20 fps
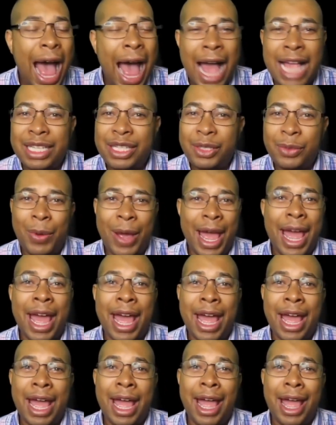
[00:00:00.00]
I
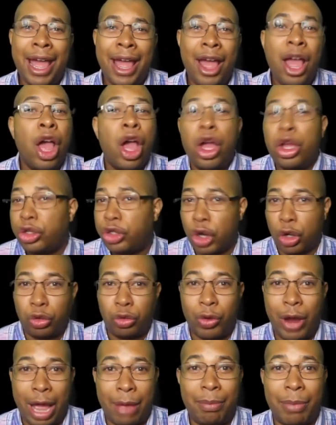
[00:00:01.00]
swear,
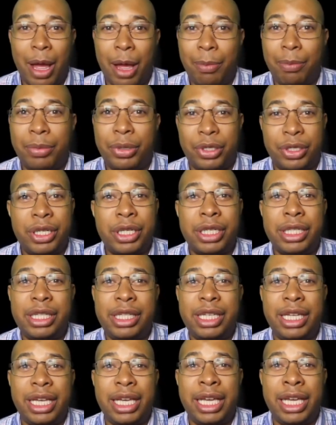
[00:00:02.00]
don't grab my
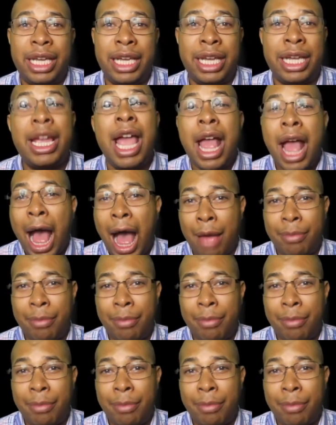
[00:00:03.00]
pussy.